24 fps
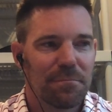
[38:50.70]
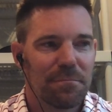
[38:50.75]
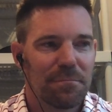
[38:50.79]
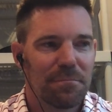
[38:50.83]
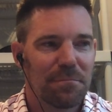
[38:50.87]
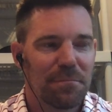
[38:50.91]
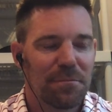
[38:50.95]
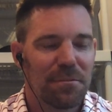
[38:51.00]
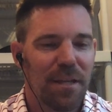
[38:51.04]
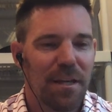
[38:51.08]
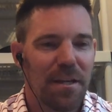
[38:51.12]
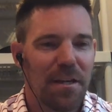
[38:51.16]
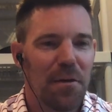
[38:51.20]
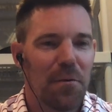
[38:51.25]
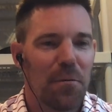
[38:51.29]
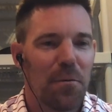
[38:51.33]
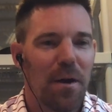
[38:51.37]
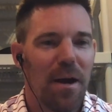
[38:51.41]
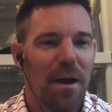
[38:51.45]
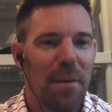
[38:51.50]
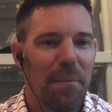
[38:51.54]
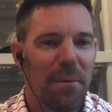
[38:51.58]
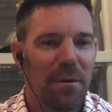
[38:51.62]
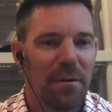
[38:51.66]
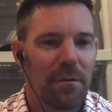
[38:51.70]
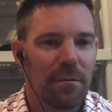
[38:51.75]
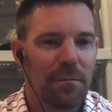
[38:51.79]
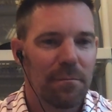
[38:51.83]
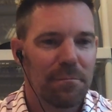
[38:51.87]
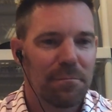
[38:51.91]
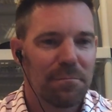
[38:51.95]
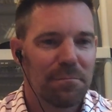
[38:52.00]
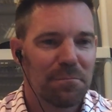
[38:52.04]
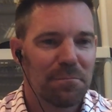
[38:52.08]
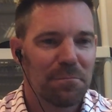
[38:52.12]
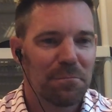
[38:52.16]
Second rapper
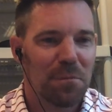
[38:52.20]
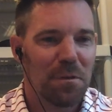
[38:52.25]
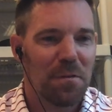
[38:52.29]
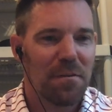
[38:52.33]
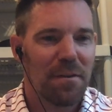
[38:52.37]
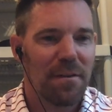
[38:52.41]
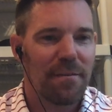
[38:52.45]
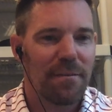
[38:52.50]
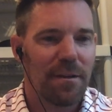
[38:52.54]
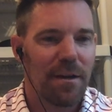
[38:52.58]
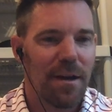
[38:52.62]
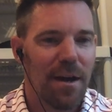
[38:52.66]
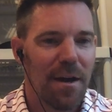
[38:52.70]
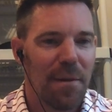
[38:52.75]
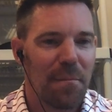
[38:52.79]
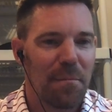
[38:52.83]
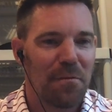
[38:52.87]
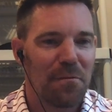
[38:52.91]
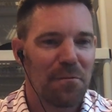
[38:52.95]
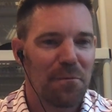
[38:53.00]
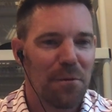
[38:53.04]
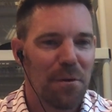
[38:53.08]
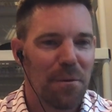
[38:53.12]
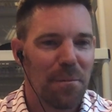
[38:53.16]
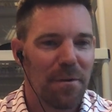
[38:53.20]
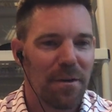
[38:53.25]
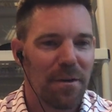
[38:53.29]
we've ever had perform here.